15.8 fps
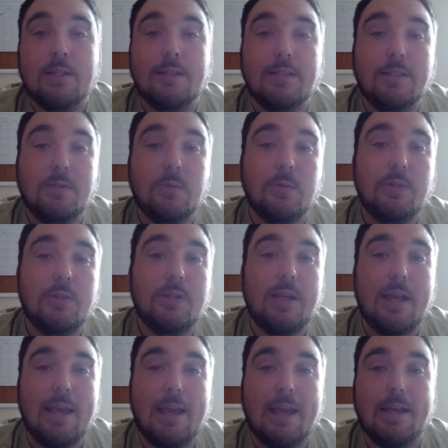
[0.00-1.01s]
This one
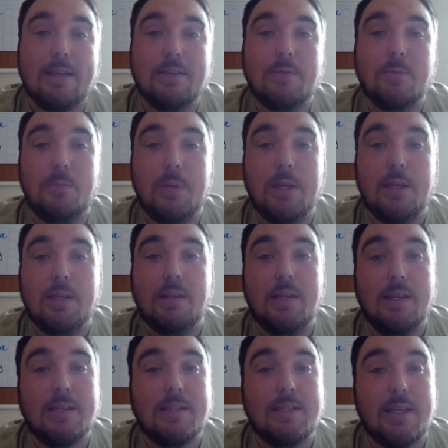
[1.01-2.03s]
has been the
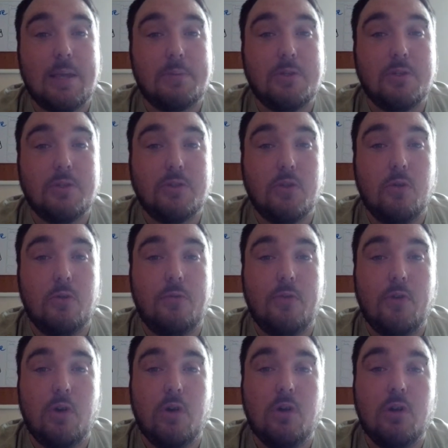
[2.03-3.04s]
exception so
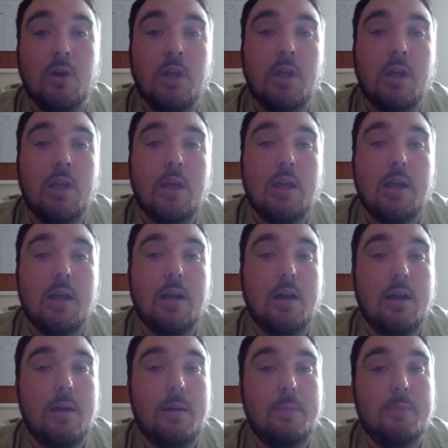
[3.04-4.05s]
far.
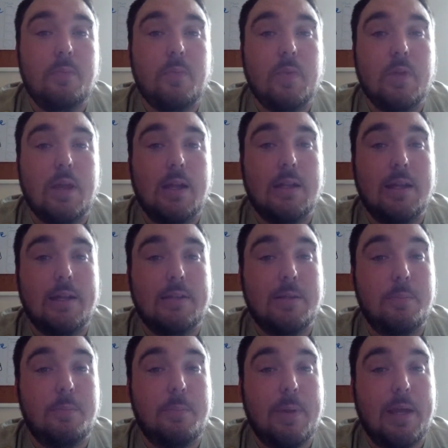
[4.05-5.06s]
I like
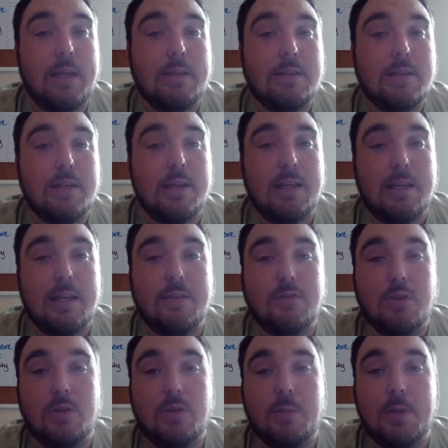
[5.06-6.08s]
the base that it gives
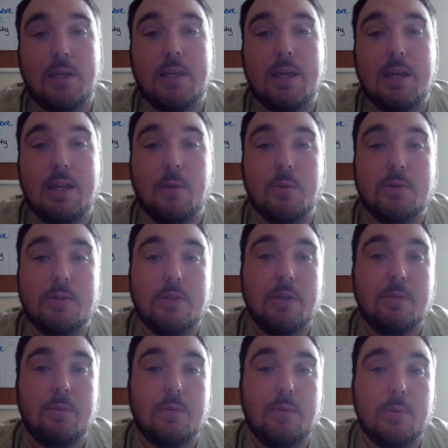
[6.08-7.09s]
you at the beginning with
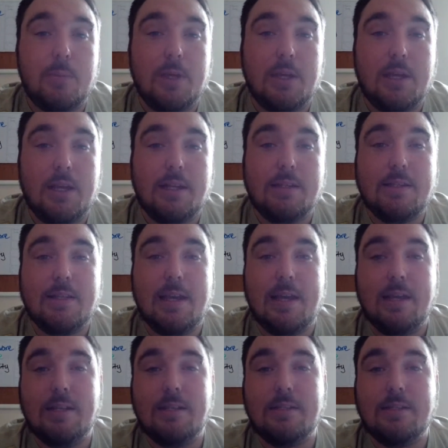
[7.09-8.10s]
the beginning
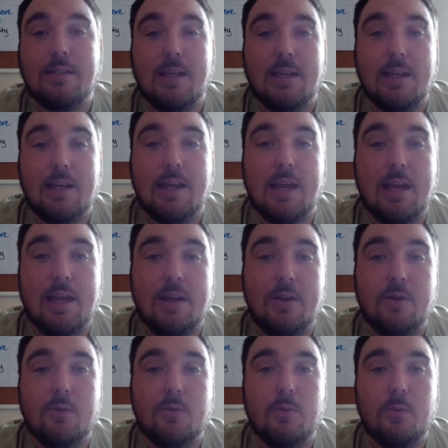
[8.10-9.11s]
taste, the
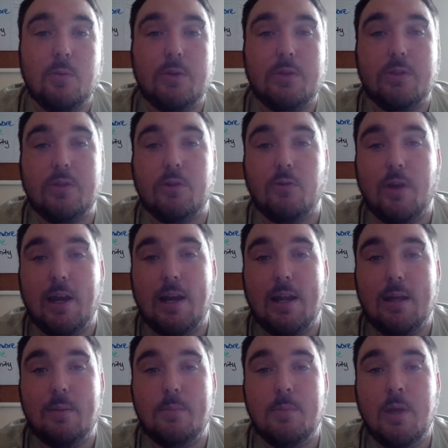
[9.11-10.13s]
inhale with the
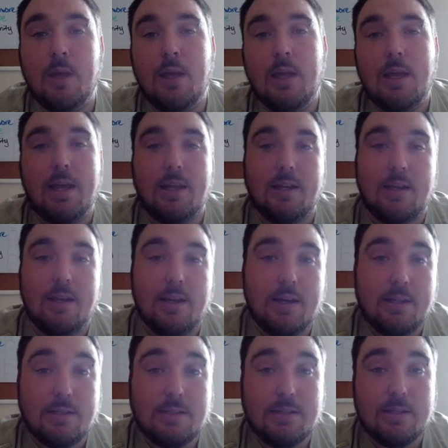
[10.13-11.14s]
gram and the
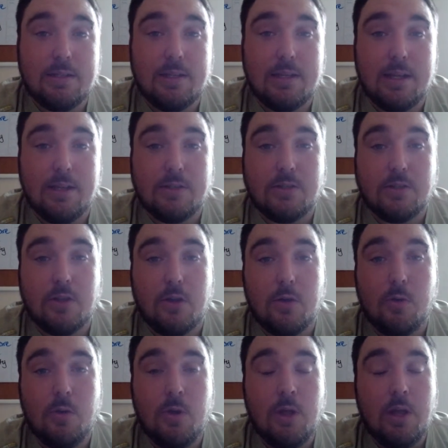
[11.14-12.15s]
nuts.
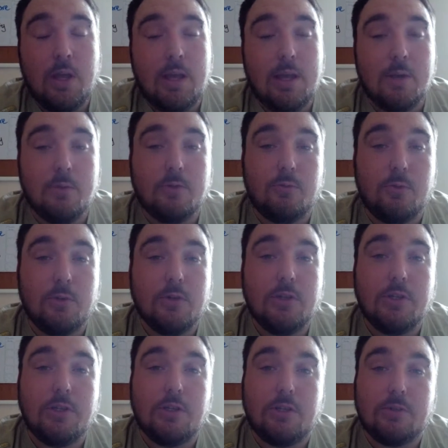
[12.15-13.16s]
So it was
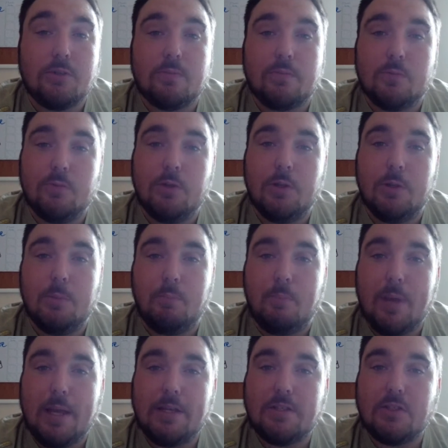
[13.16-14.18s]
really, really
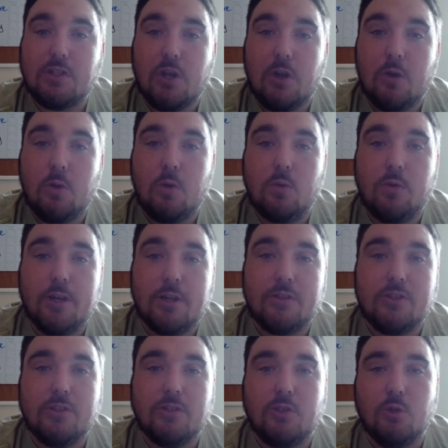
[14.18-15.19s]
base tone,
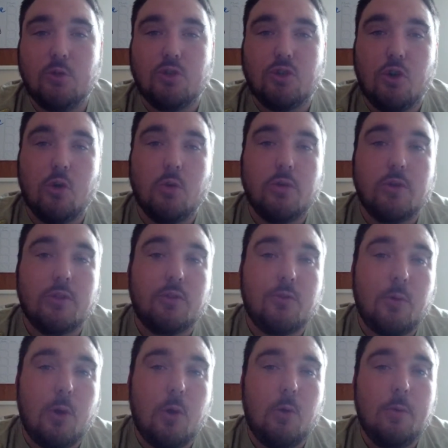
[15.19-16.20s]
nothing too strong on the
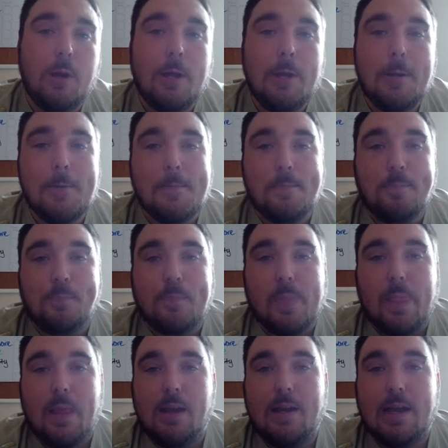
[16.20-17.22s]
throat.
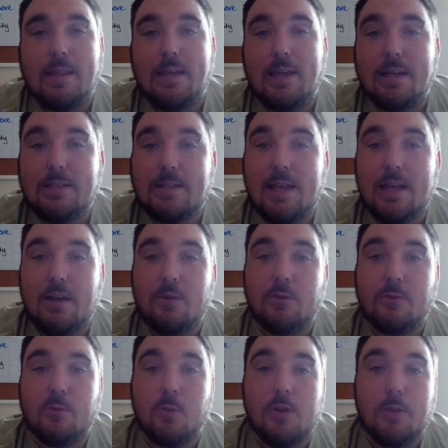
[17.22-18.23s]
Now the exhale
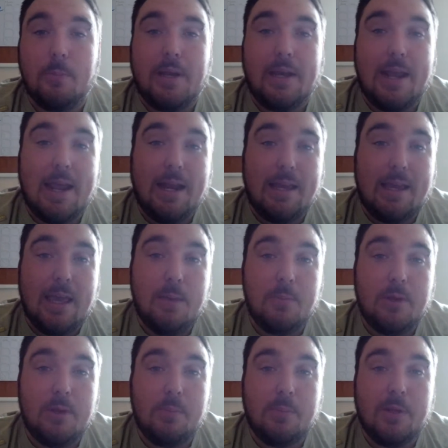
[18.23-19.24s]
is where the banana came
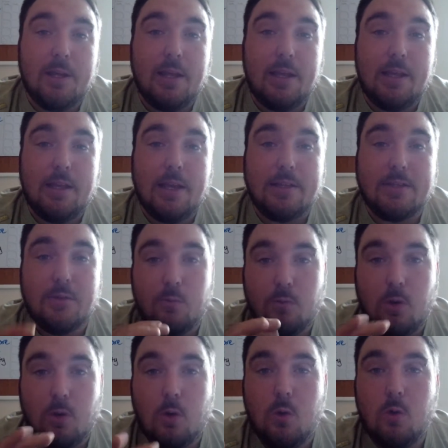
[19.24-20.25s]
into play. As it
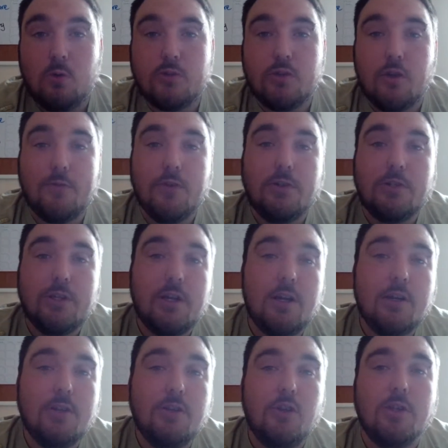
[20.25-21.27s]
rolls off your
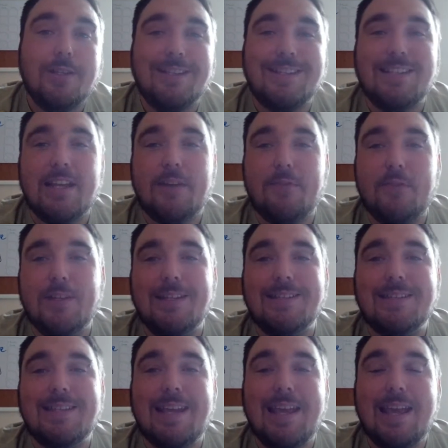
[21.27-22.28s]
tongue, you can definitely
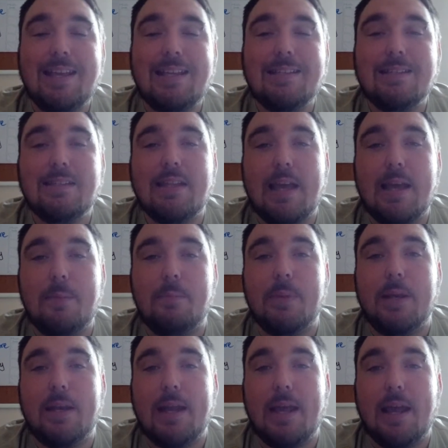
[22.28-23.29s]
taste that
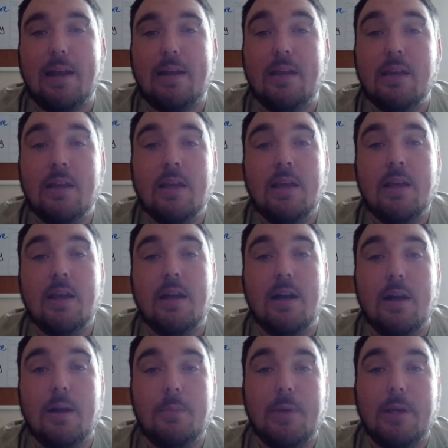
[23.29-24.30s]
banana.
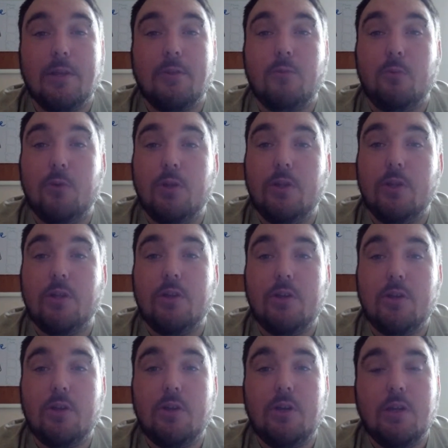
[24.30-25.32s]
It's really
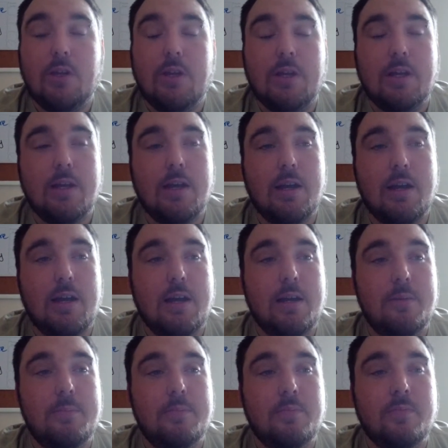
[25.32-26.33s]
good.
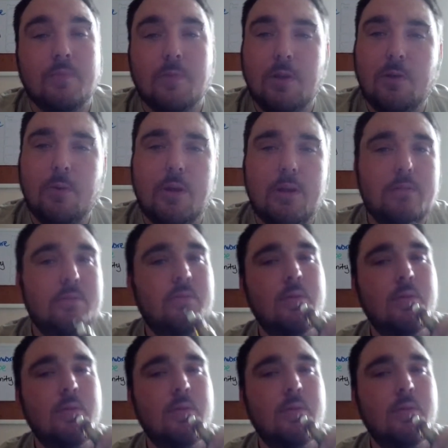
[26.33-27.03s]
You know what?